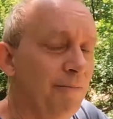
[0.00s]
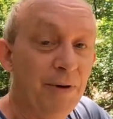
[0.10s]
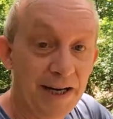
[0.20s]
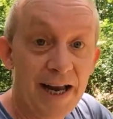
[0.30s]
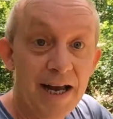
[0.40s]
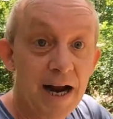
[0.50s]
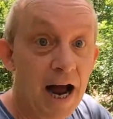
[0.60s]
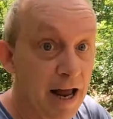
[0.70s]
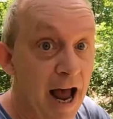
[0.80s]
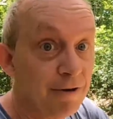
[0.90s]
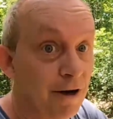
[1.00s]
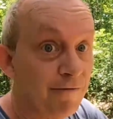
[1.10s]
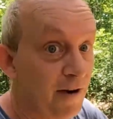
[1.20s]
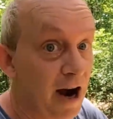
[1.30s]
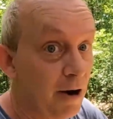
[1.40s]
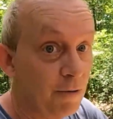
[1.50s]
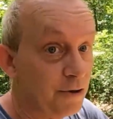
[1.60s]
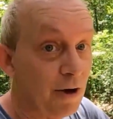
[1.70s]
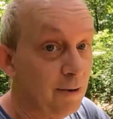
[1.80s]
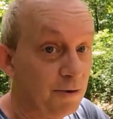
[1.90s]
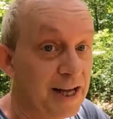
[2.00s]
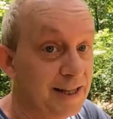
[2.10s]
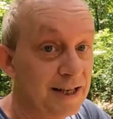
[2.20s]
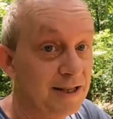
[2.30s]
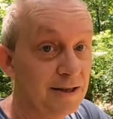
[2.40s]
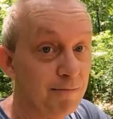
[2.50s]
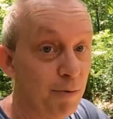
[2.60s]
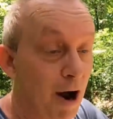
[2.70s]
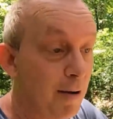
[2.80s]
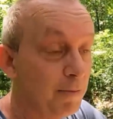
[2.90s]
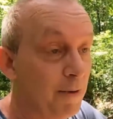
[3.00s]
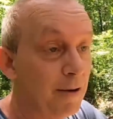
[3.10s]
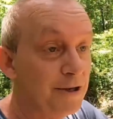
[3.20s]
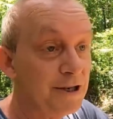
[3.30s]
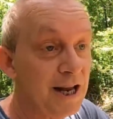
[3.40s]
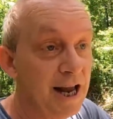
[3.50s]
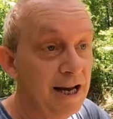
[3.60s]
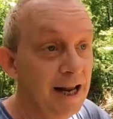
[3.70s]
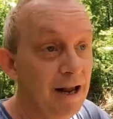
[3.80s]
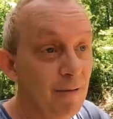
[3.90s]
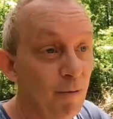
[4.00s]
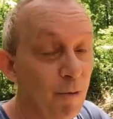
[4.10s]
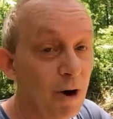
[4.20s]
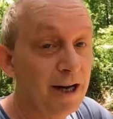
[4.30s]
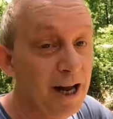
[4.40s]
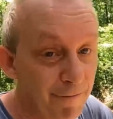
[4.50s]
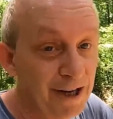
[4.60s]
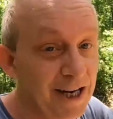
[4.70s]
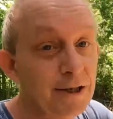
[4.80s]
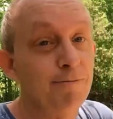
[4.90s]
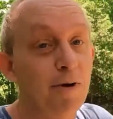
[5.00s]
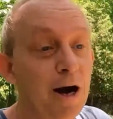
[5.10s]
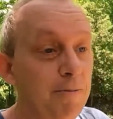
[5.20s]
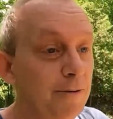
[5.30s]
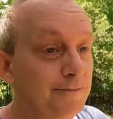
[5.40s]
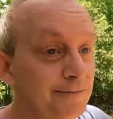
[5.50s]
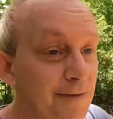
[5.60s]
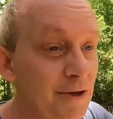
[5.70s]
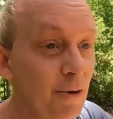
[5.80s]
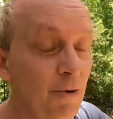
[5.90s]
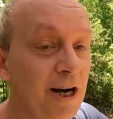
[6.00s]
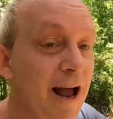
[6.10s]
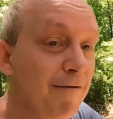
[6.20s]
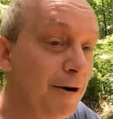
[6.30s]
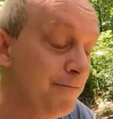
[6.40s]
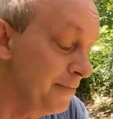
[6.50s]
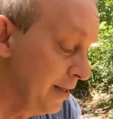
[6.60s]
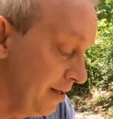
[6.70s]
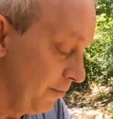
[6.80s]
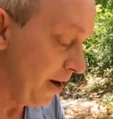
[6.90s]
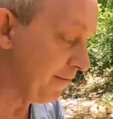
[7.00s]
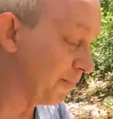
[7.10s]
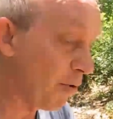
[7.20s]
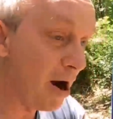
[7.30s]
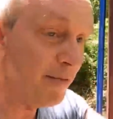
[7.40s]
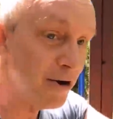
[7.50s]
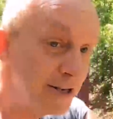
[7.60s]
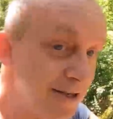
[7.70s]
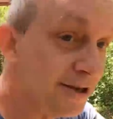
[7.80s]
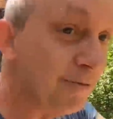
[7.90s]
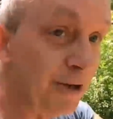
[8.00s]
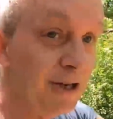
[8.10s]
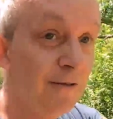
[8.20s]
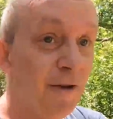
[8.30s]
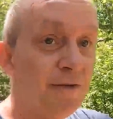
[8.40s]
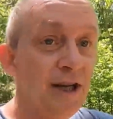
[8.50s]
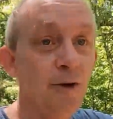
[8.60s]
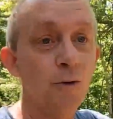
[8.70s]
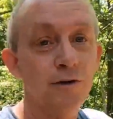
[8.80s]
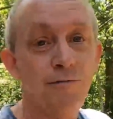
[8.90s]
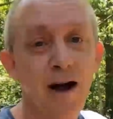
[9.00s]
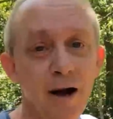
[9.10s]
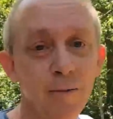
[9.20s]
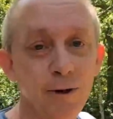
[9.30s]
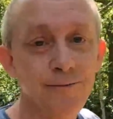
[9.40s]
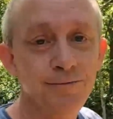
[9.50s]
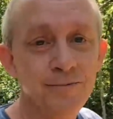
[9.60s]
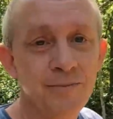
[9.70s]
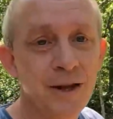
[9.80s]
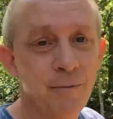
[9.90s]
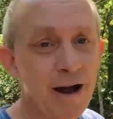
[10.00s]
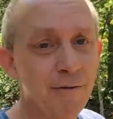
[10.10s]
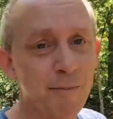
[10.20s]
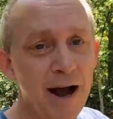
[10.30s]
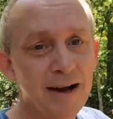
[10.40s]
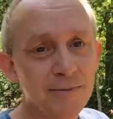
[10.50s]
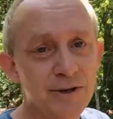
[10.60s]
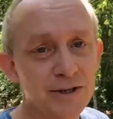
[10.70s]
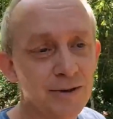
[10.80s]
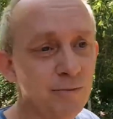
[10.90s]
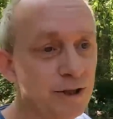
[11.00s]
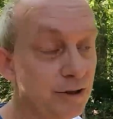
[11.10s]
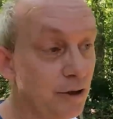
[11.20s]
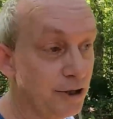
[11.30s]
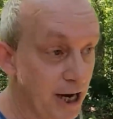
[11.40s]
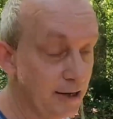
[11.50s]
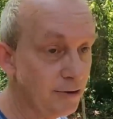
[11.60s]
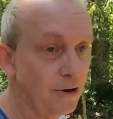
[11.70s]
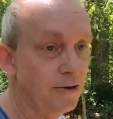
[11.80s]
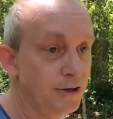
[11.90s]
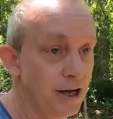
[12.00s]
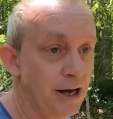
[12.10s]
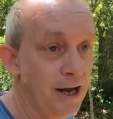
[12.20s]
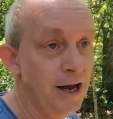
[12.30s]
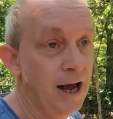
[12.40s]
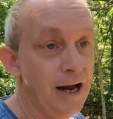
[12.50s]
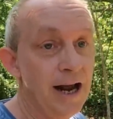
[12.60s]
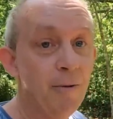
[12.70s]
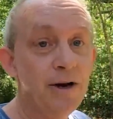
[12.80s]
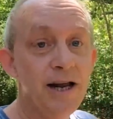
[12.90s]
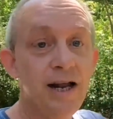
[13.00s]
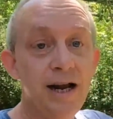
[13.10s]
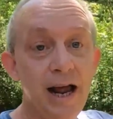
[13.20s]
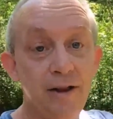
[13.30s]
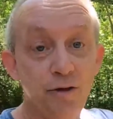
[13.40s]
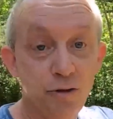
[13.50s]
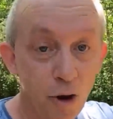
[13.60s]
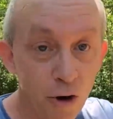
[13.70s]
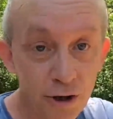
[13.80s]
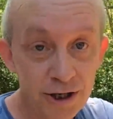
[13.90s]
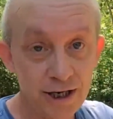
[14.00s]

But again, I have enough firewood, so I don't think this is a problem. I'm just saying, what if it is a problem? So we're gonna have a we have a primary system, which is fifteen cords of firewood. We have our backup system, which is our chainsaws, and now we need a third